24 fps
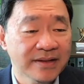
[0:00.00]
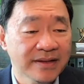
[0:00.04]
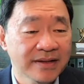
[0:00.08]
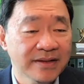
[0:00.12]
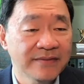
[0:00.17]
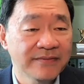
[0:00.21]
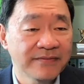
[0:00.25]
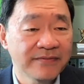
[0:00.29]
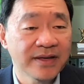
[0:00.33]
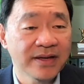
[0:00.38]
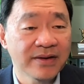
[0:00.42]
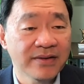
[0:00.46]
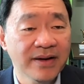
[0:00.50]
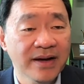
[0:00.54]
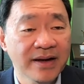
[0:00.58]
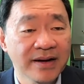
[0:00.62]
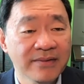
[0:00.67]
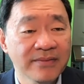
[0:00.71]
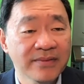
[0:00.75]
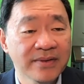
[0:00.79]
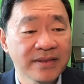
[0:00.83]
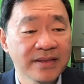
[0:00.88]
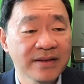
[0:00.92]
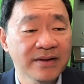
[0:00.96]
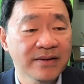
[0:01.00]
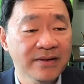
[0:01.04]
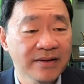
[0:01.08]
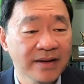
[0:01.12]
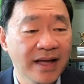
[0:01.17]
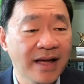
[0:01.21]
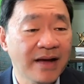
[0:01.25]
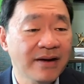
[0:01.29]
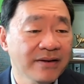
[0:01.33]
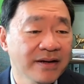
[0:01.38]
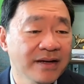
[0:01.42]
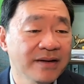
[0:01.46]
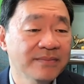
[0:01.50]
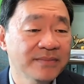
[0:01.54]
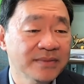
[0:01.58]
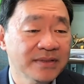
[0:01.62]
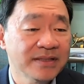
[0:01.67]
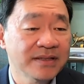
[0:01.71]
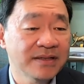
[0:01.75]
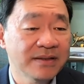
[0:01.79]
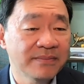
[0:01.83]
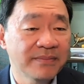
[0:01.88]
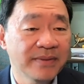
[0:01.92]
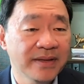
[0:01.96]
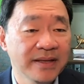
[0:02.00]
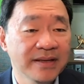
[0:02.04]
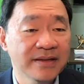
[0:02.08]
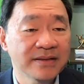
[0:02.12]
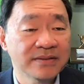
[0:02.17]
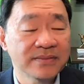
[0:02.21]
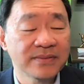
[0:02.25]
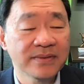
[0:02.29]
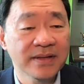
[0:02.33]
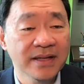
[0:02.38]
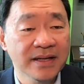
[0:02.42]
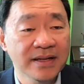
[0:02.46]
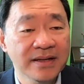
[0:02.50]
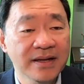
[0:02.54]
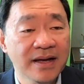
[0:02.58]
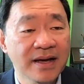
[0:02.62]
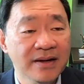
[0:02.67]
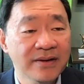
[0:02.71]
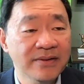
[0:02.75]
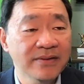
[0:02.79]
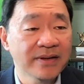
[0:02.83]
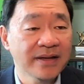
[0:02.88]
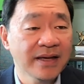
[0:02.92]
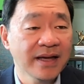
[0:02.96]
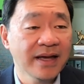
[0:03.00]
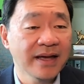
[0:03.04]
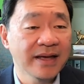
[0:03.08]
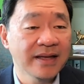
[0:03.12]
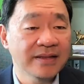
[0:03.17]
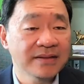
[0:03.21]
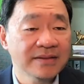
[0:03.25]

can figure out what their outcome is going to be is really not okay.